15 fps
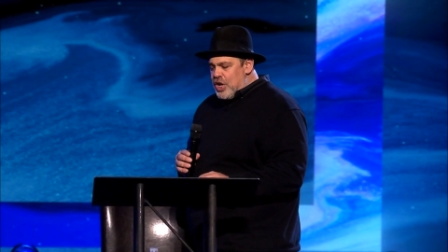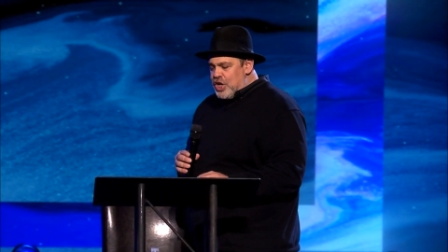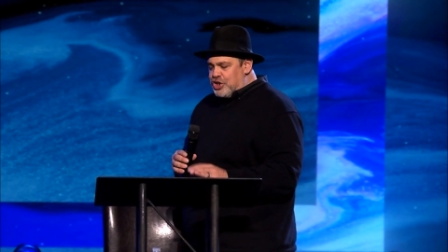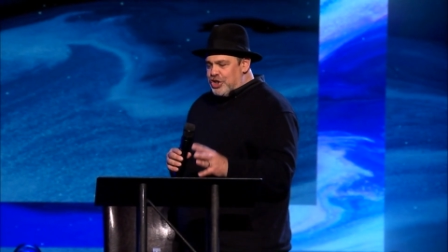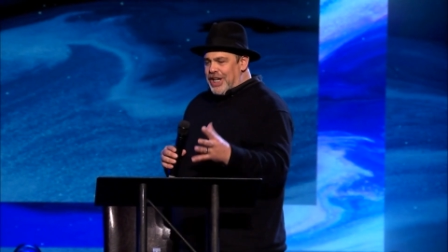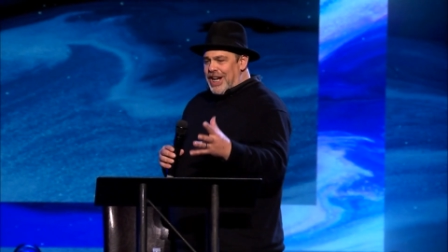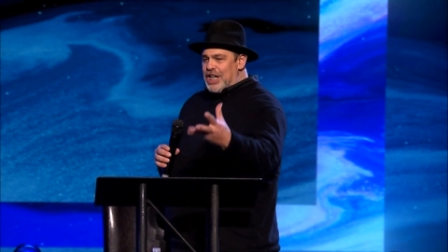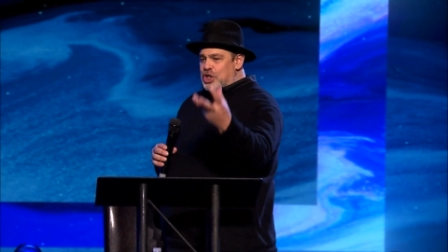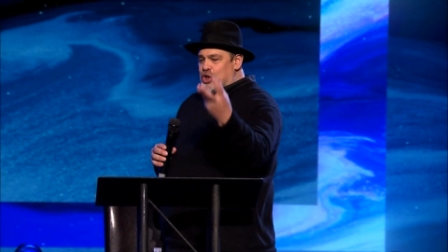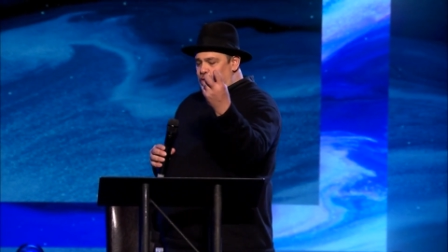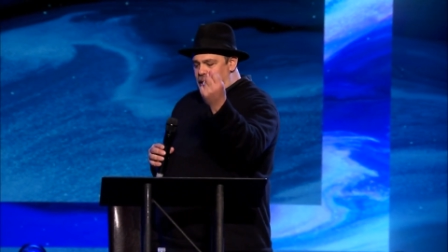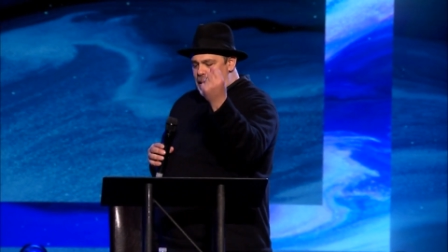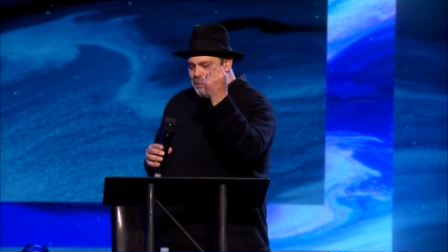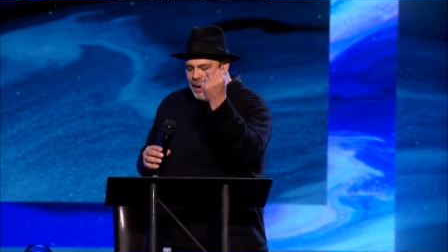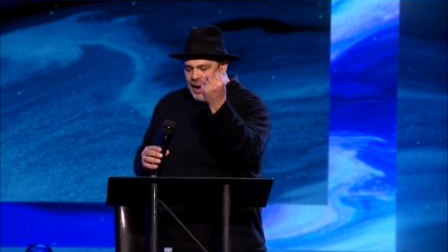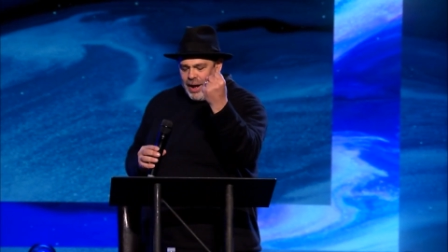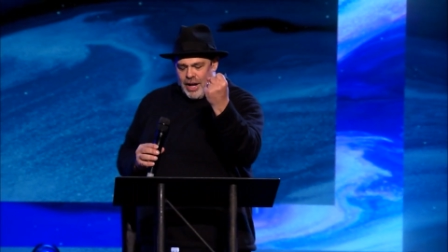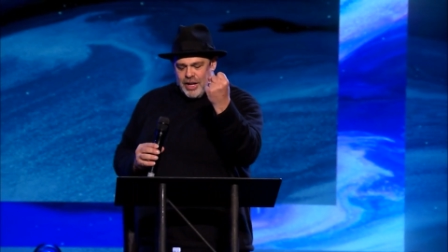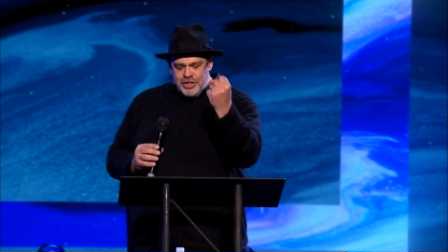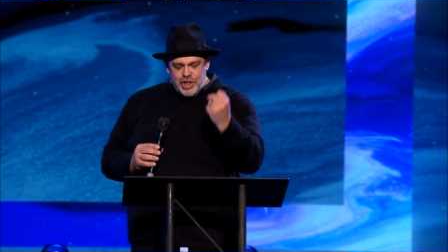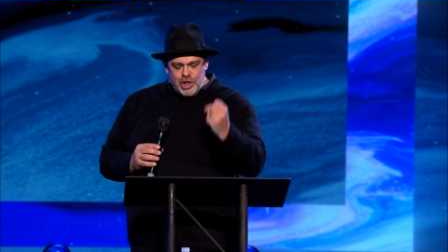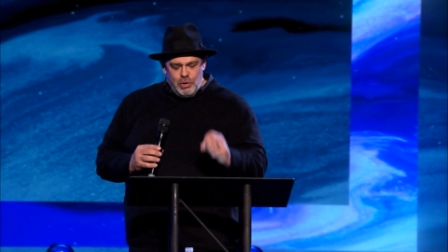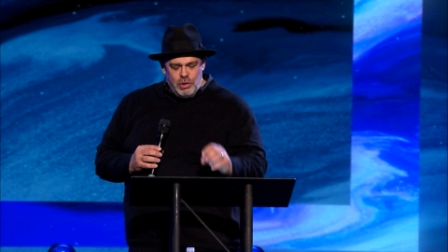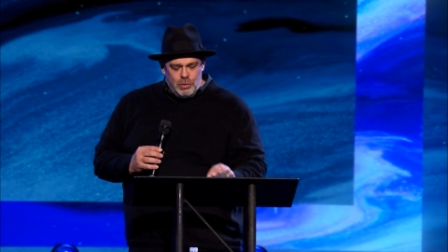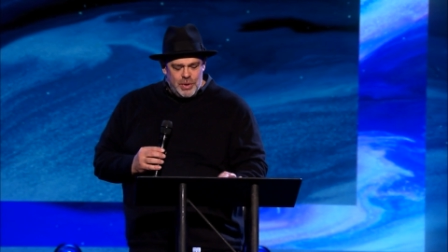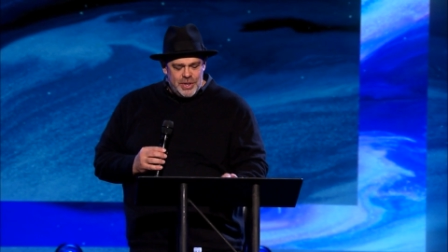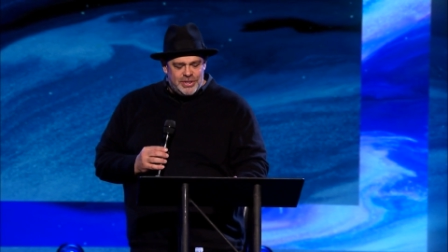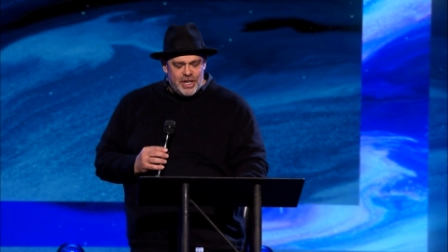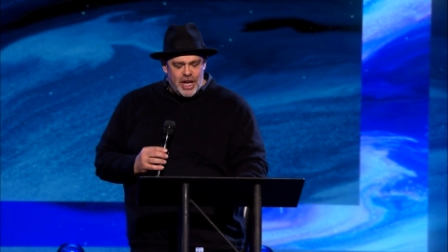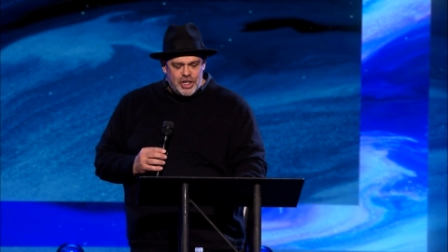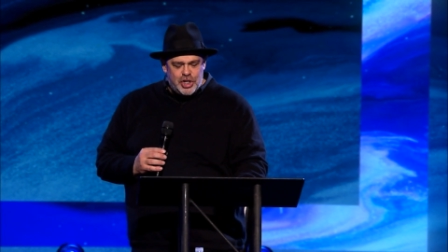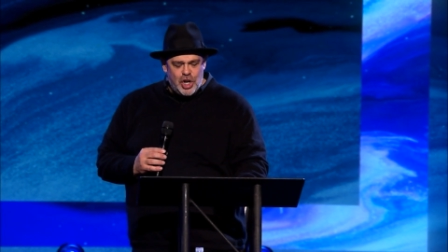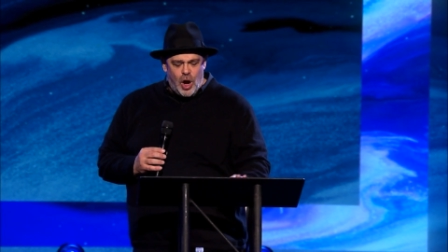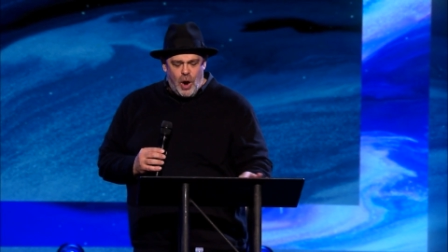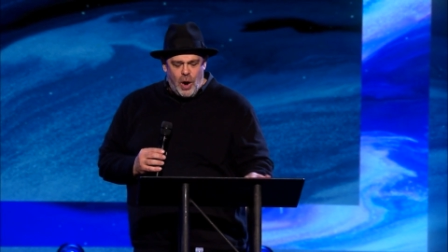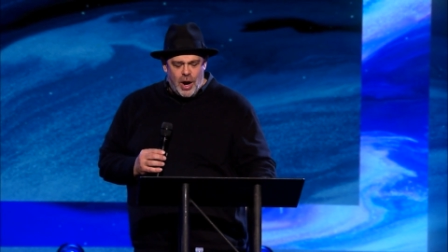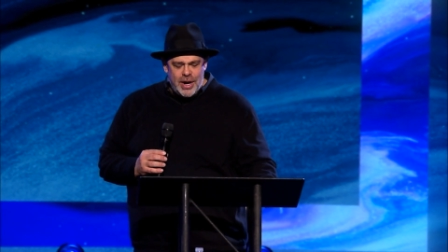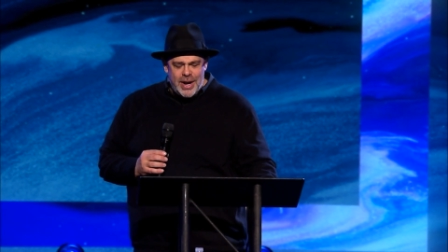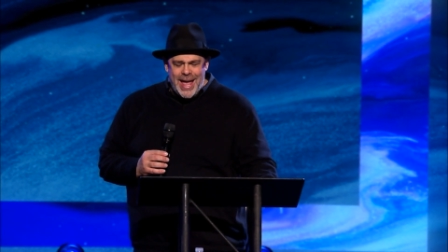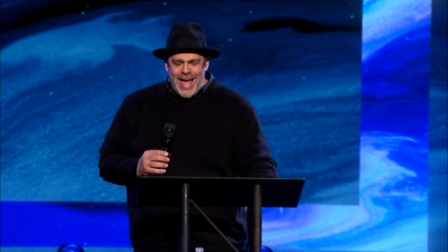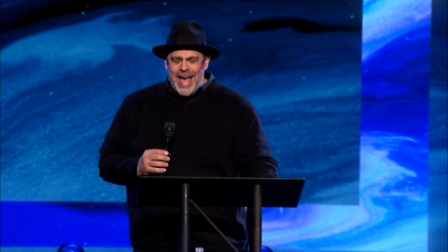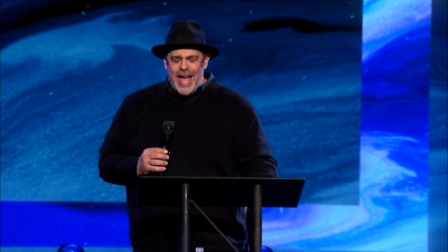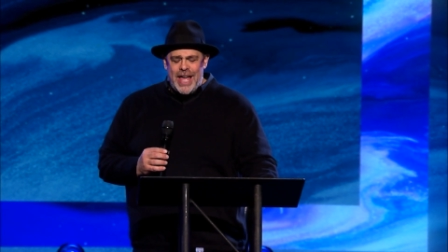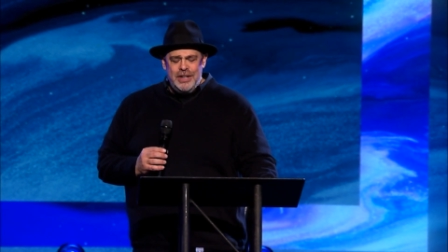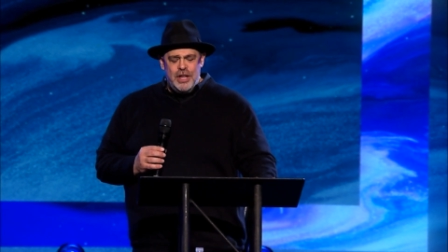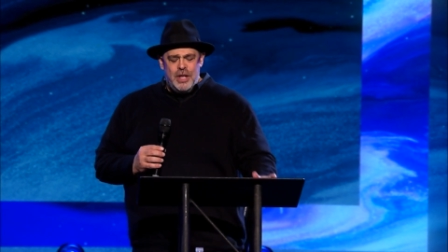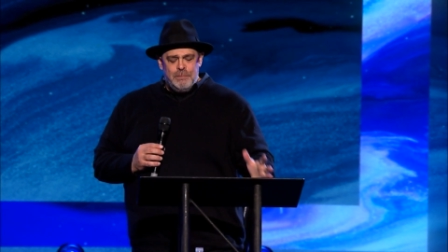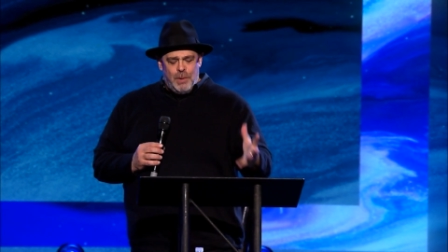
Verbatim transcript: we shouldn't grip onto it with such a hard hand,